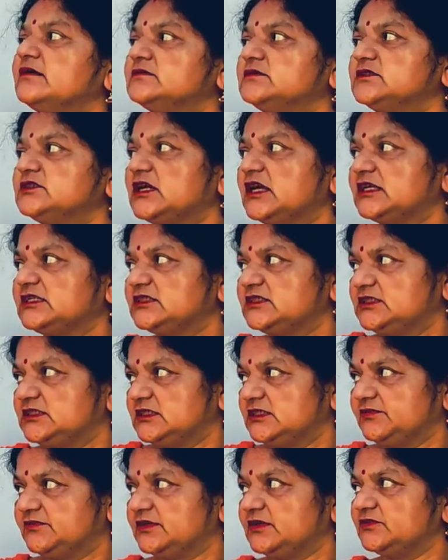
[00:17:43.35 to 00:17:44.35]

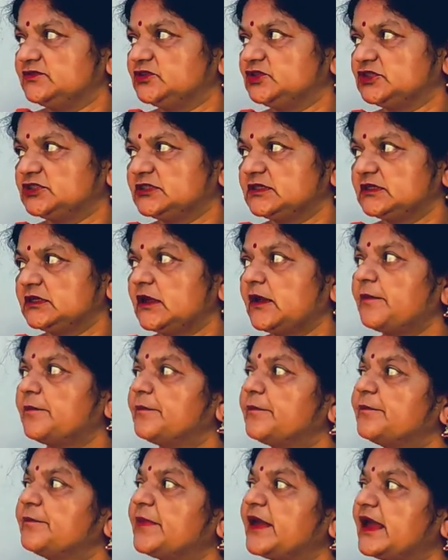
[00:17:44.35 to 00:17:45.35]
watches television,
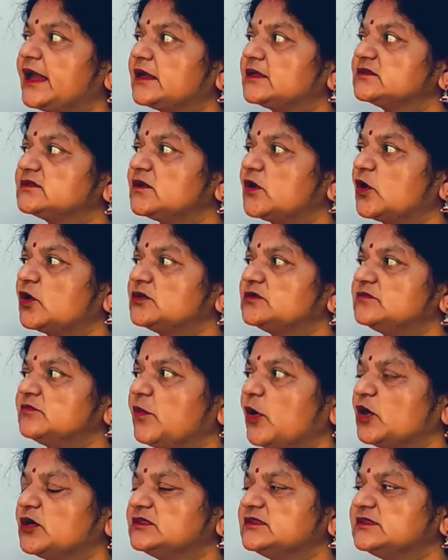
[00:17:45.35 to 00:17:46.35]

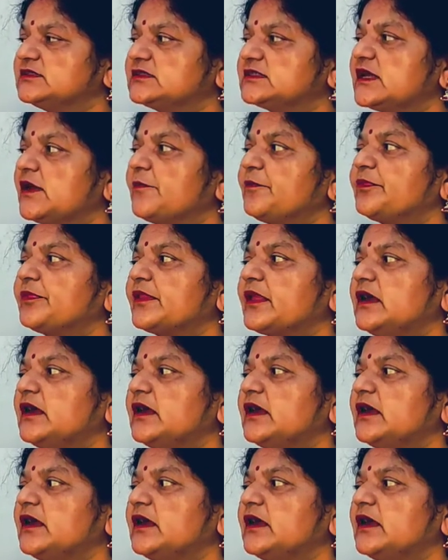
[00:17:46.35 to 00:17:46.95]
misspell words,